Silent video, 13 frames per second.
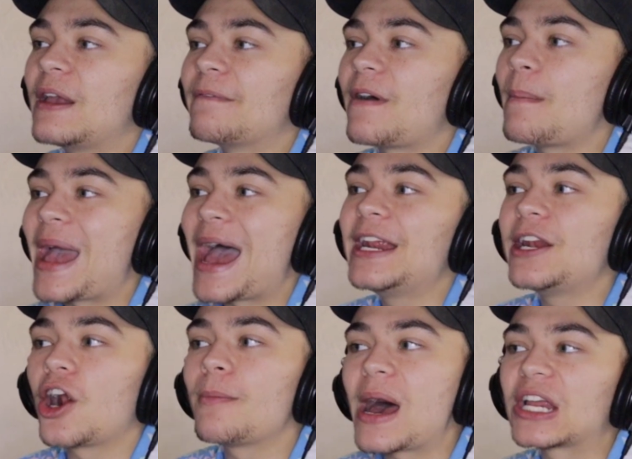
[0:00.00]
if I'm
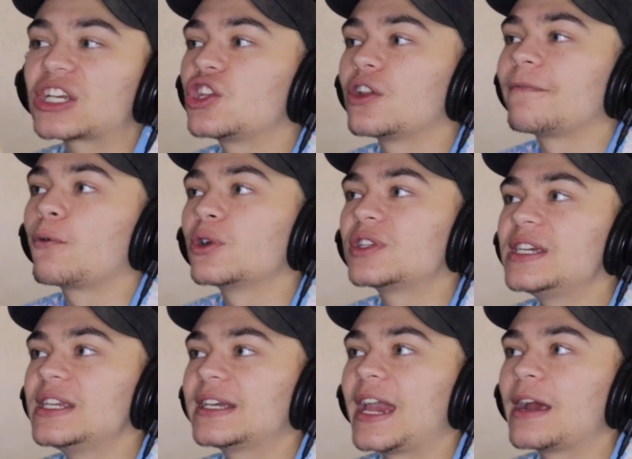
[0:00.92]
adding harmonics to the
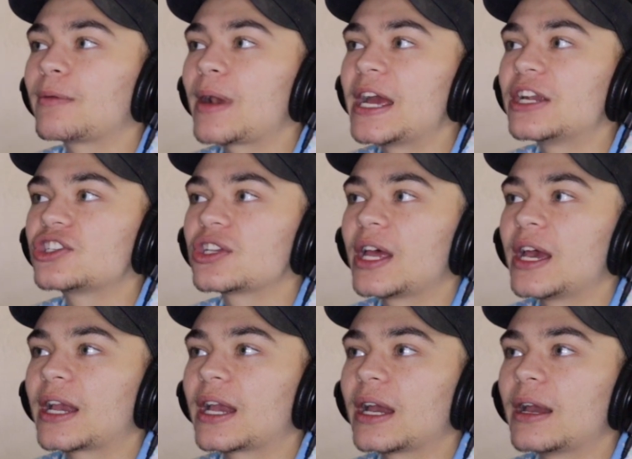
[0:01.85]
14K range,
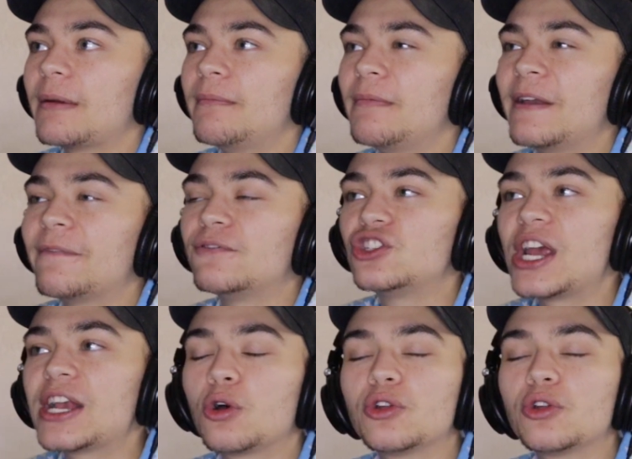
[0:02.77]
like if J.